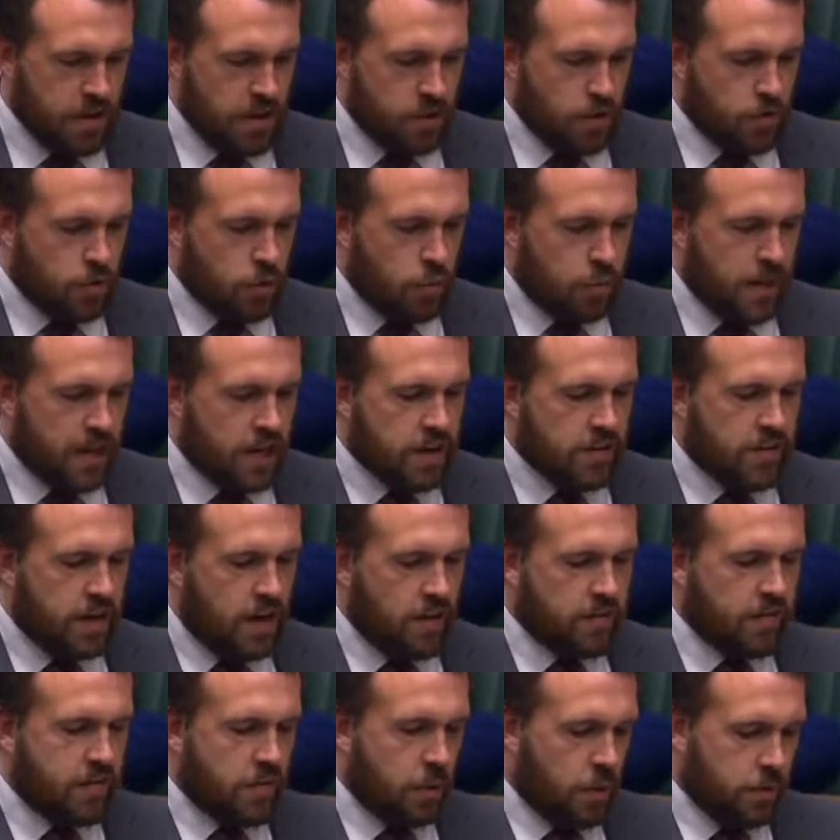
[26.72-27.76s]
The week of
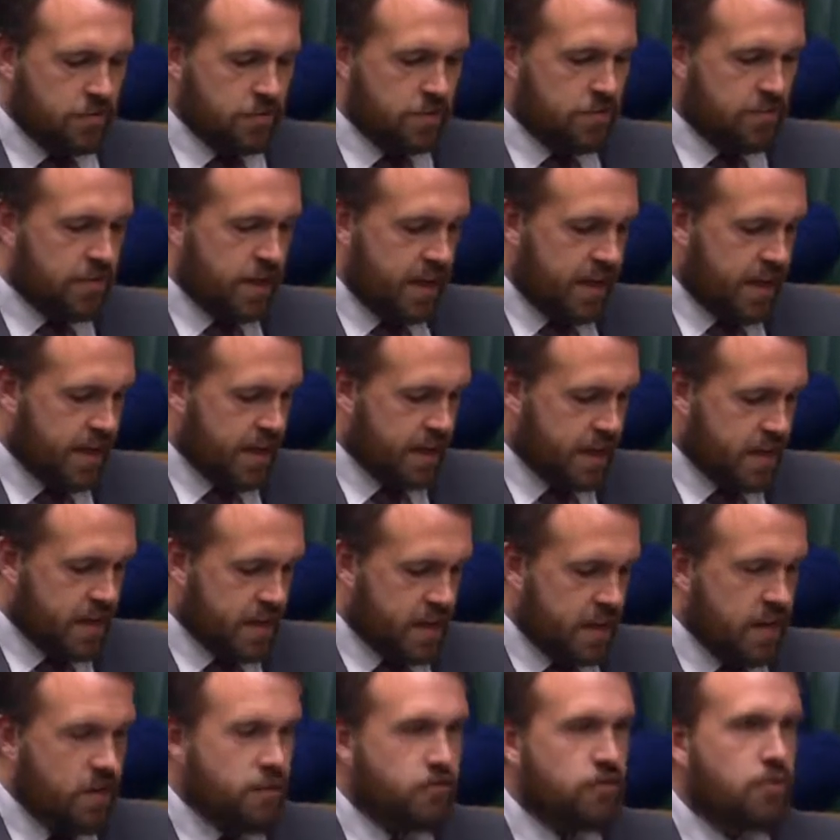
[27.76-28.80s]
Armed Forces Day
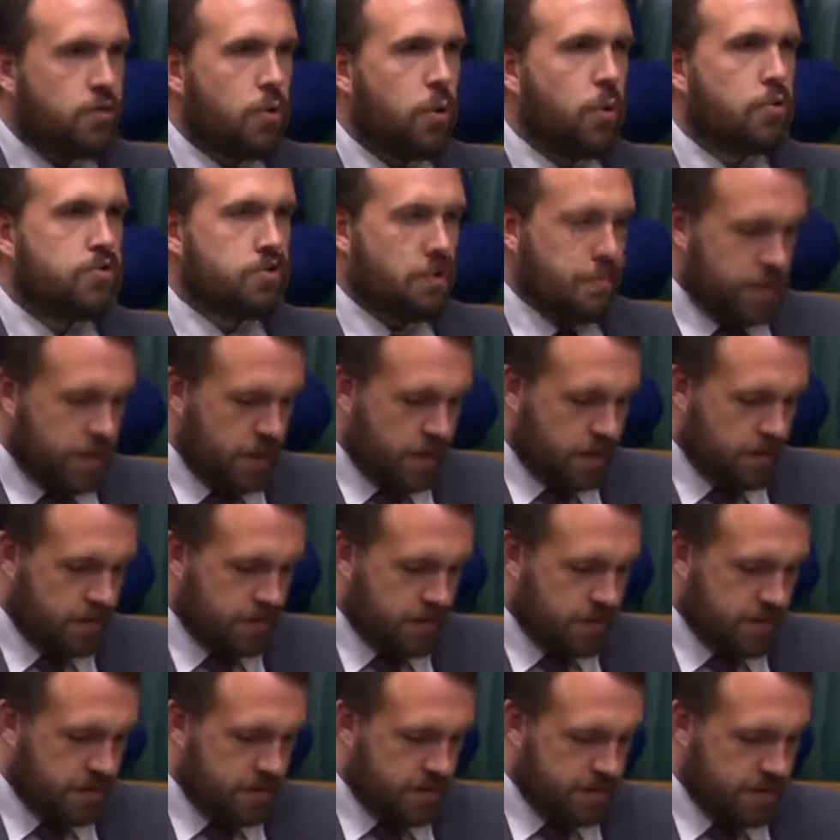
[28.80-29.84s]
should also be
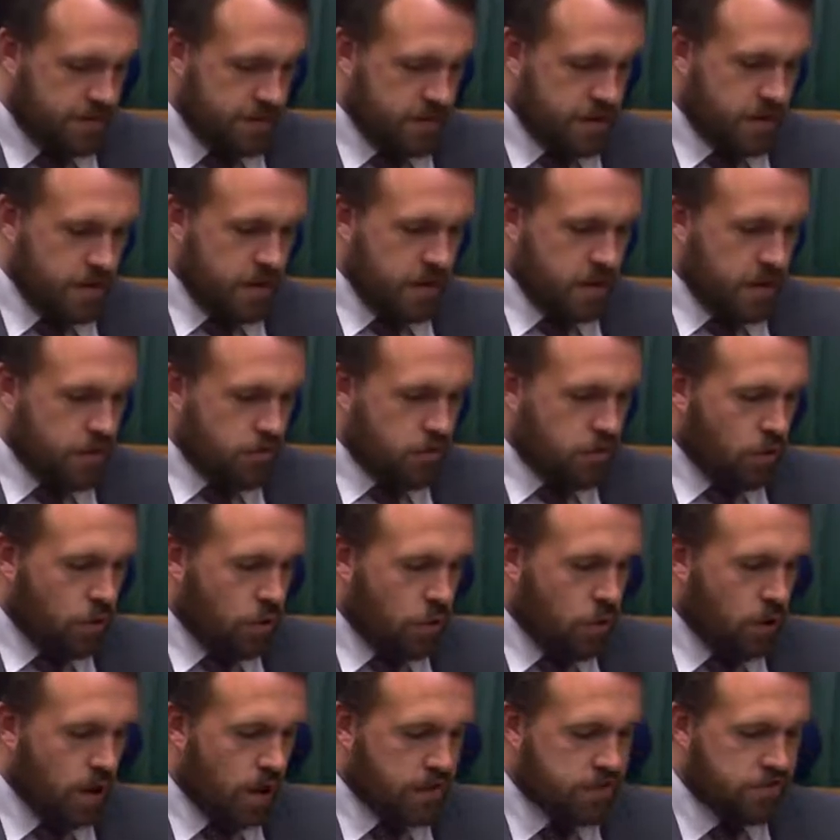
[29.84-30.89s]
noted. To
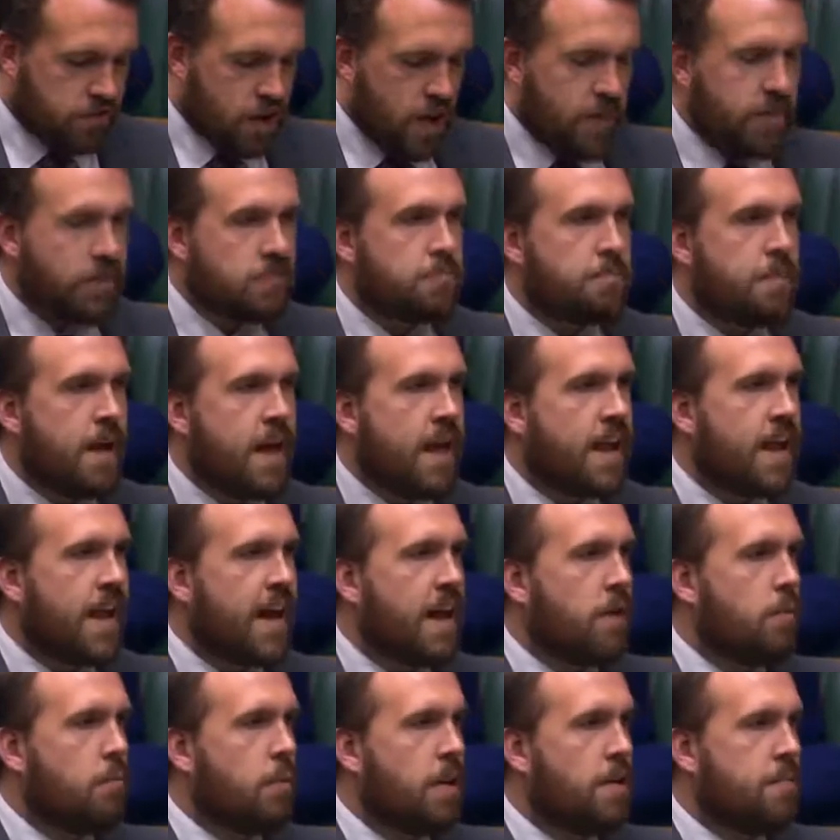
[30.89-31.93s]
all our service men
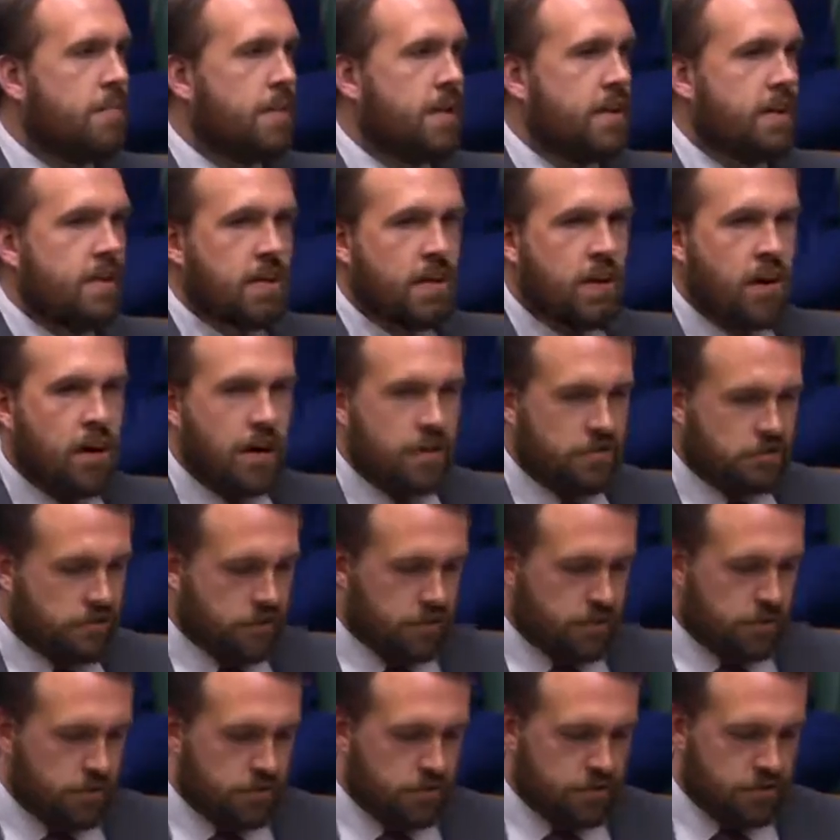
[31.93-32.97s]
and women, I
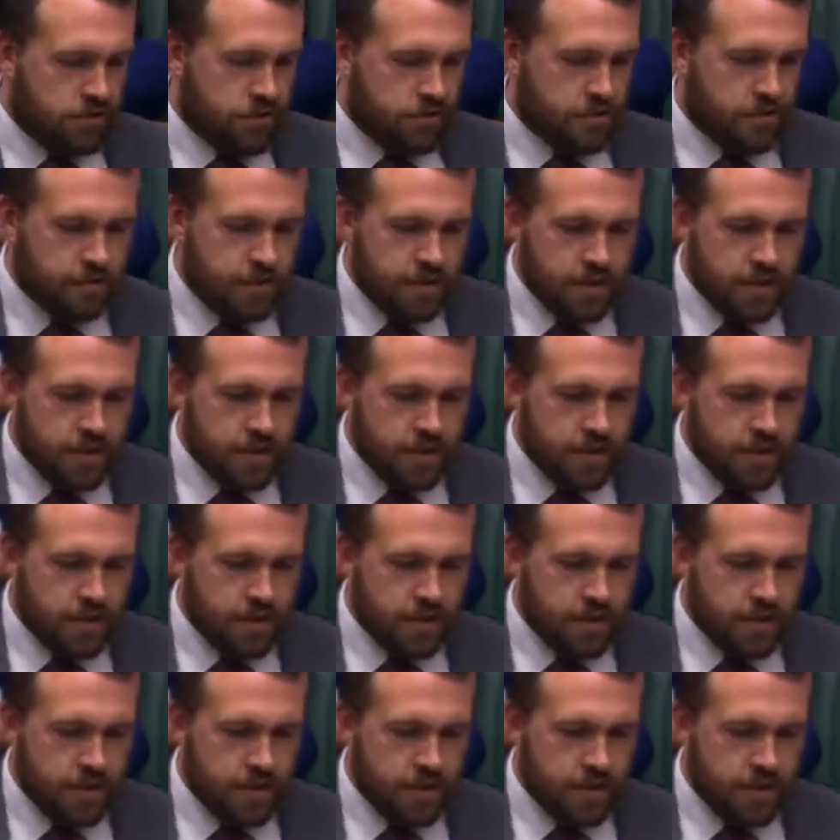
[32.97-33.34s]
salute you.